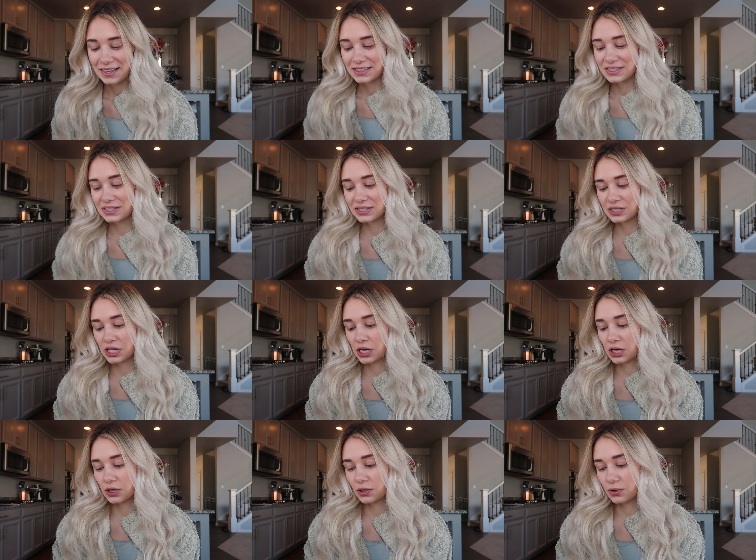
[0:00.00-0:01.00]

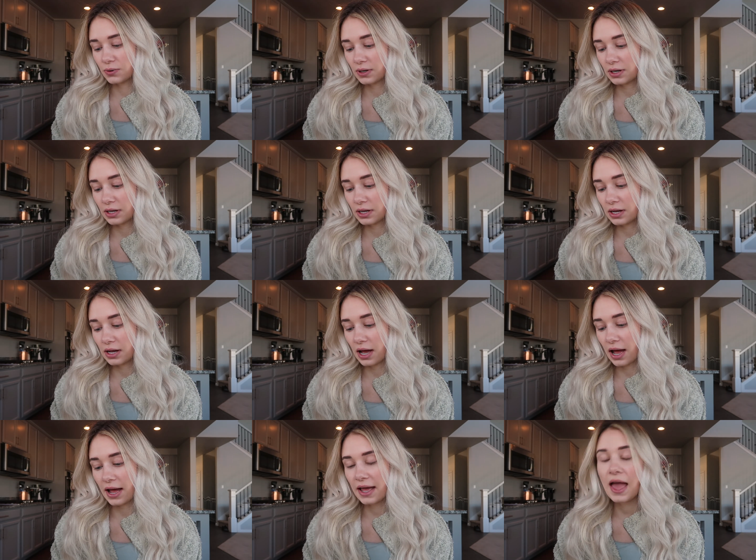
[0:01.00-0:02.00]
So
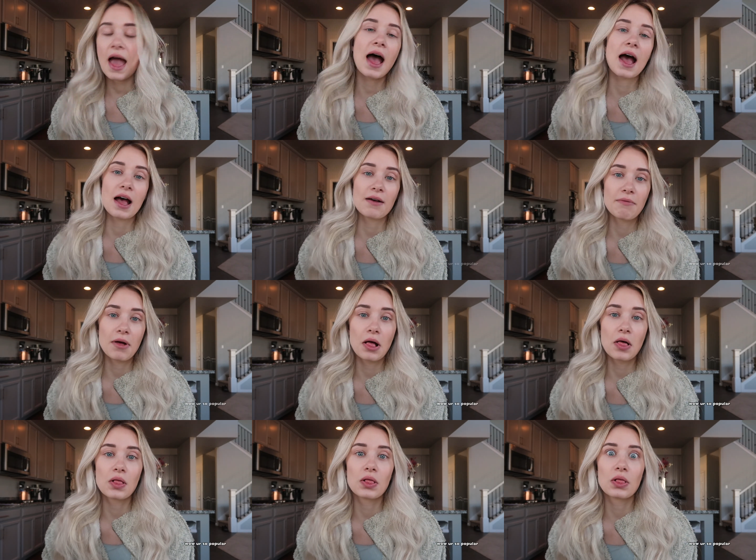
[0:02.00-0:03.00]
I have
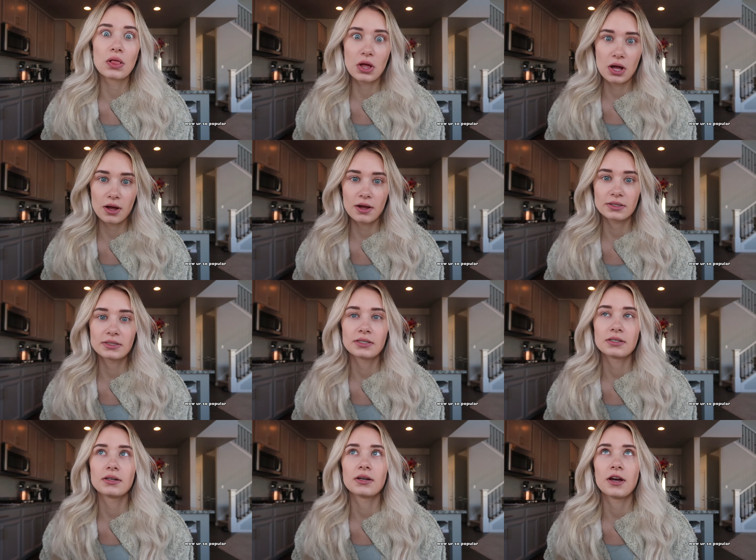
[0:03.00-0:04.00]
a lot
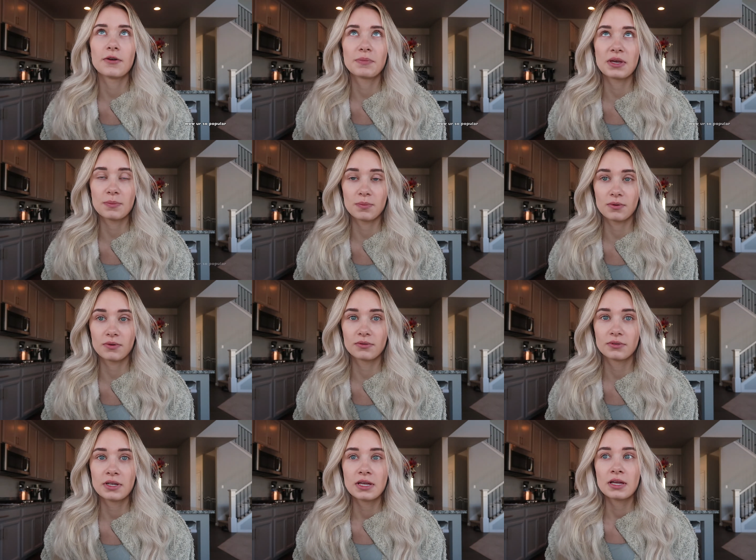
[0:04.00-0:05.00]
of people,
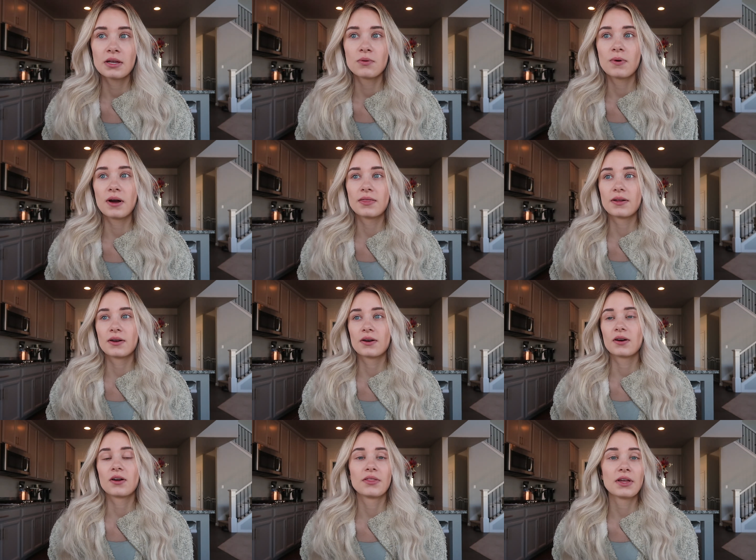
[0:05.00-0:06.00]

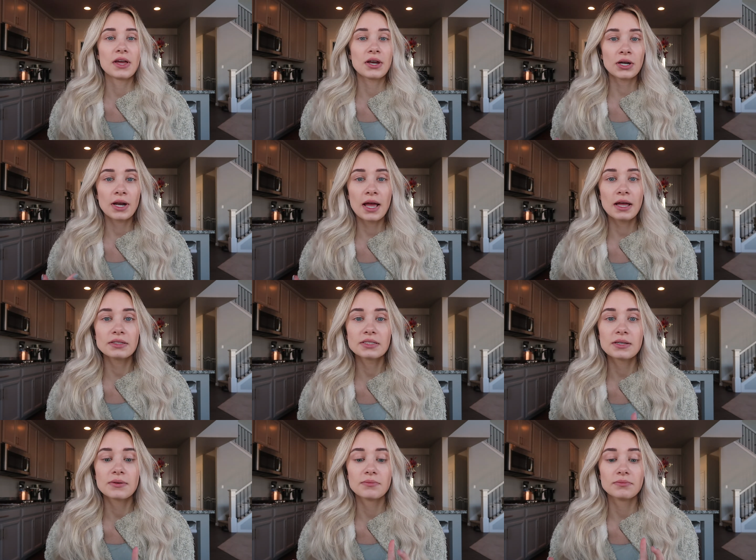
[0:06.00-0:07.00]
whether on the internet,
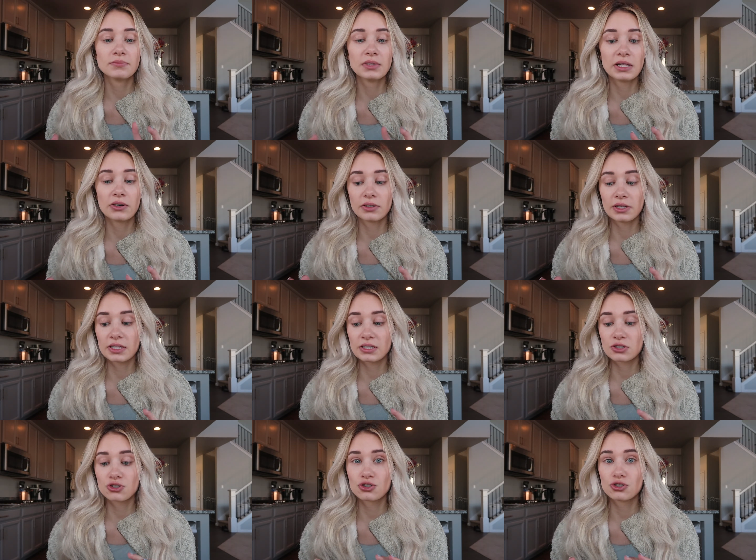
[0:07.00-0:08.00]
literally
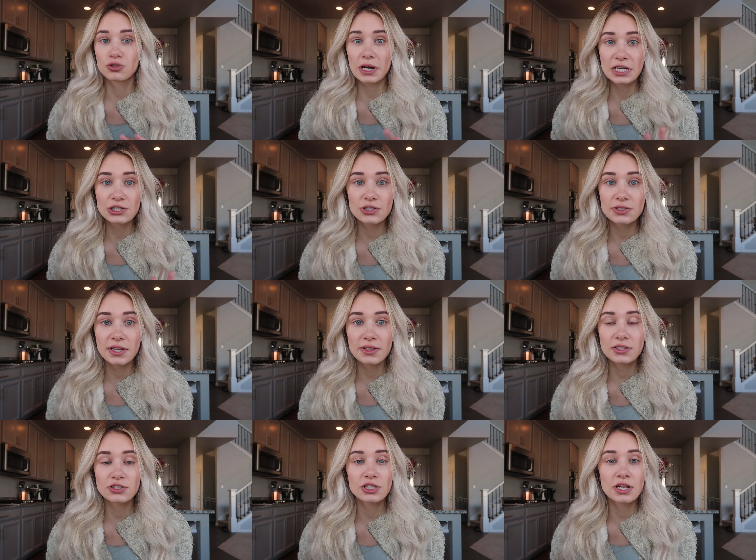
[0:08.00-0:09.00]
strangers at
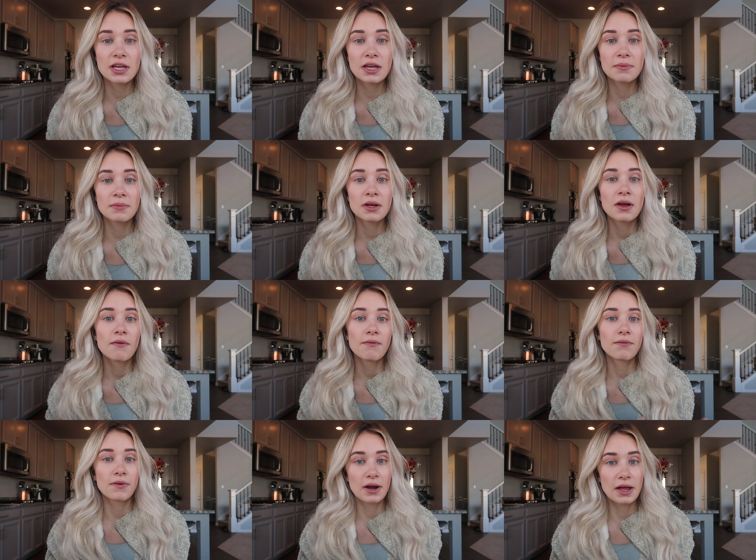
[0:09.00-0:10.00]
the gym,
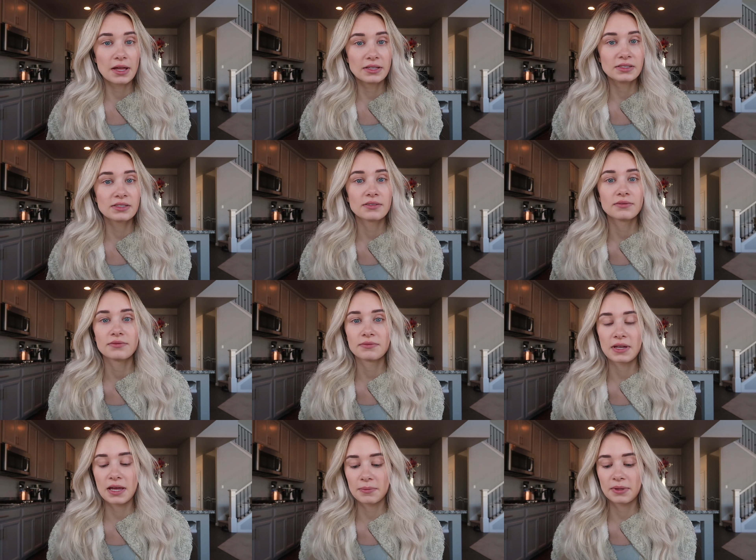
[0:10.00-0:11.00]
friends,
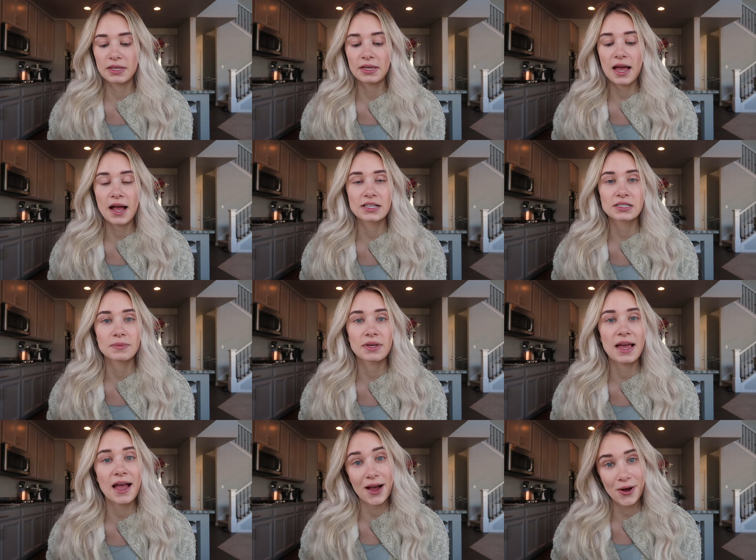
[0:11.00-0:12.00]
family, ask me,
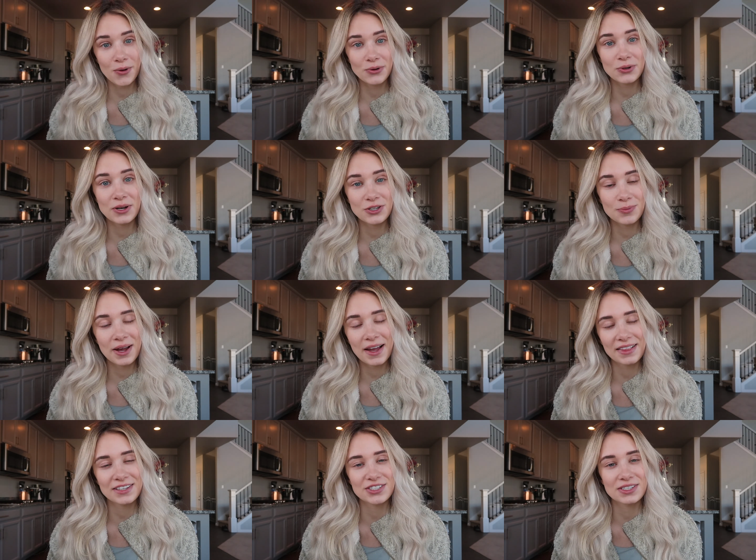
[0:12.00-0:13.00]
how do I do my
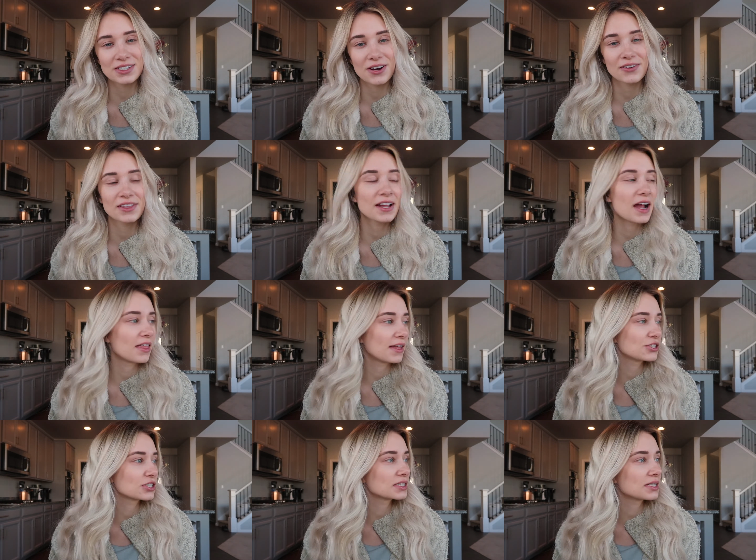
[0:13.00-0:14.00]
eyelashes? Are they
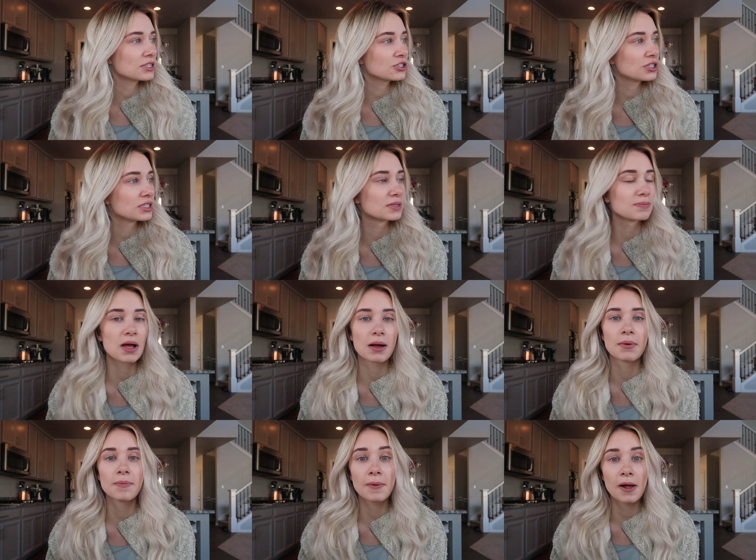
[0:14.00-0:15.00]
eyelash extensions? Blah,
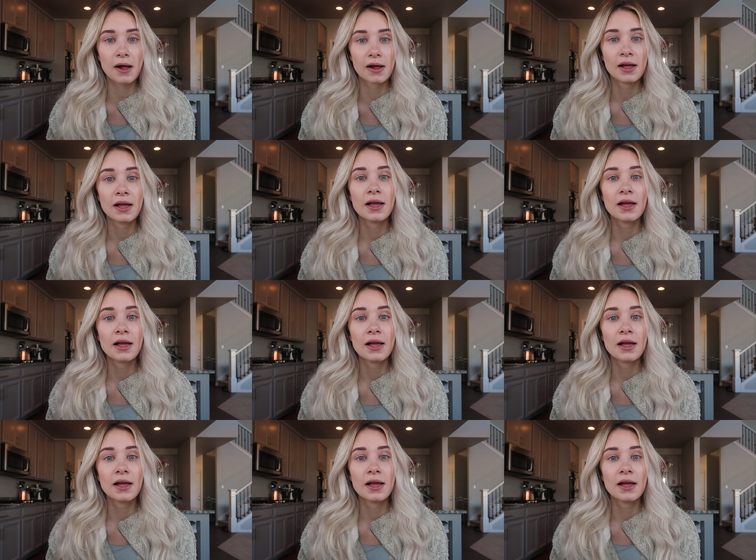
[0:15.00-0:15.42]
blah, blah.